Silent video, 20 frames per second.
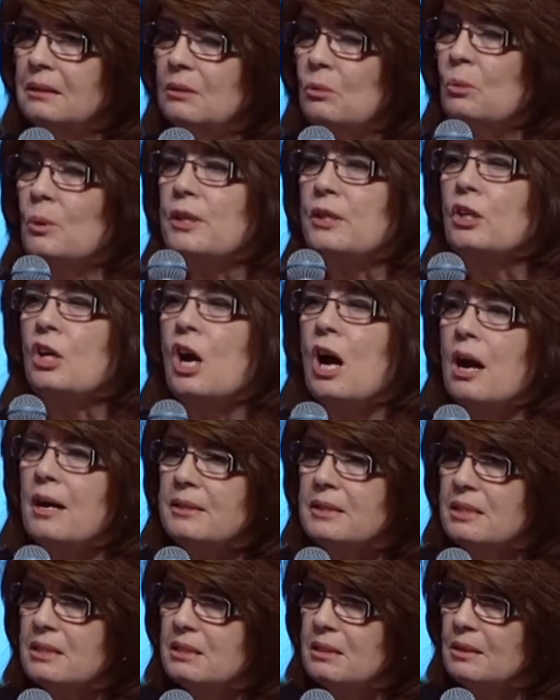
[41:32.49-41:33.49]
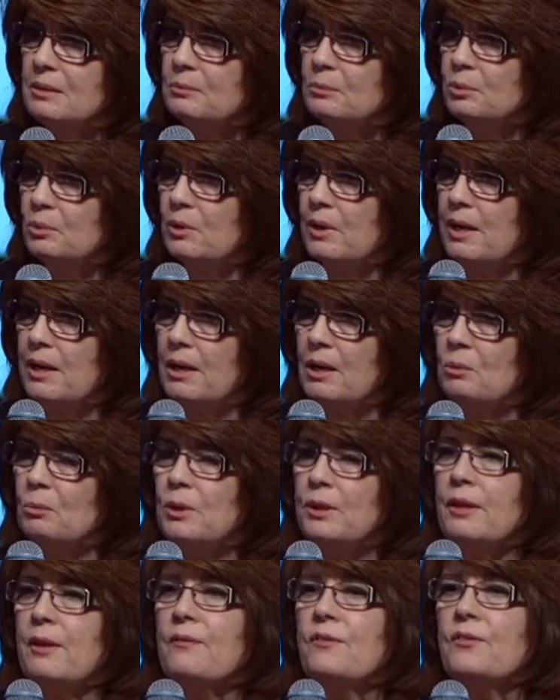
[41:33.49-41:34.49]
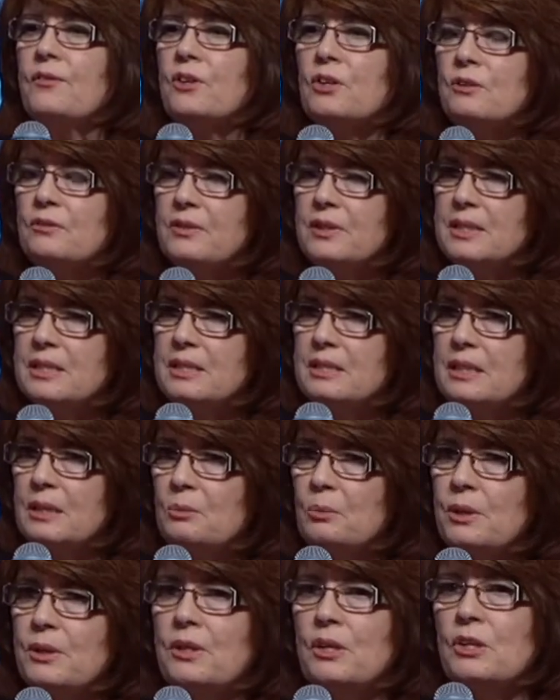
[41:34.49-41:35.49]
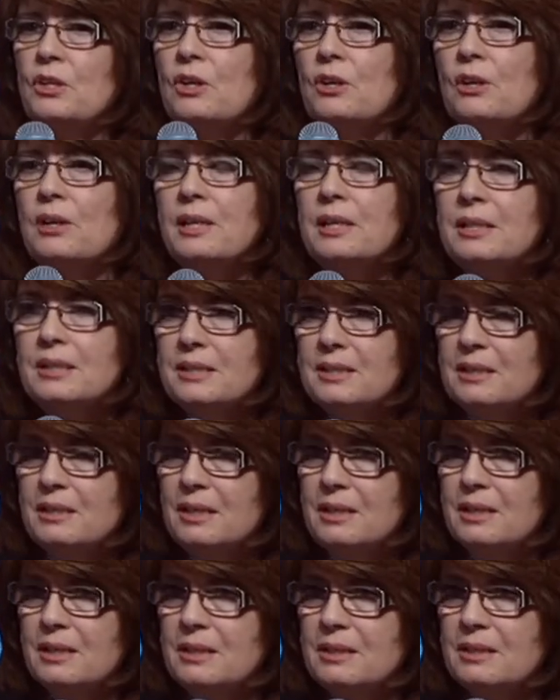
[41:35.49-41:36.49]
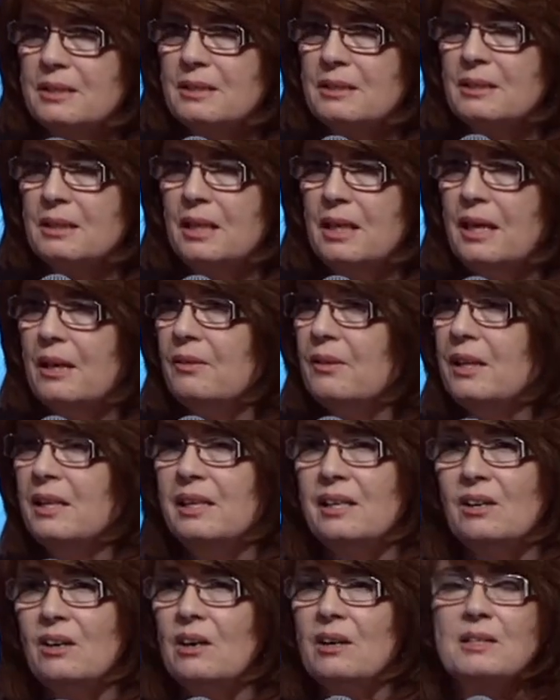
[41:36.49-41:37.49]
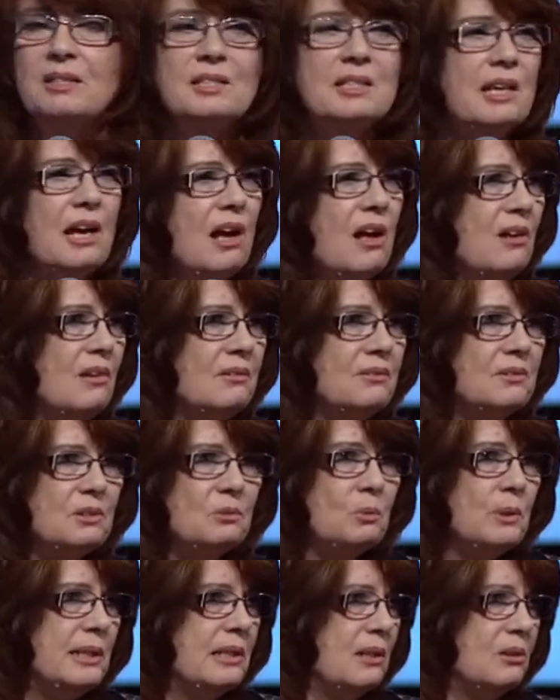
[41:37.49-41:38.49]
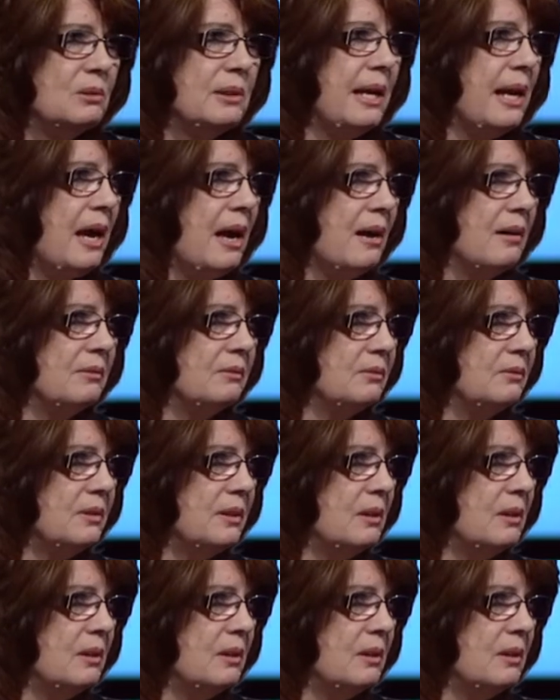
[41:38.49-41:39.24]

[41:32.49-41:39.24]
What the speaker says: with constant prayer, with a fervency, with an earnestness that in ourselves we don't have,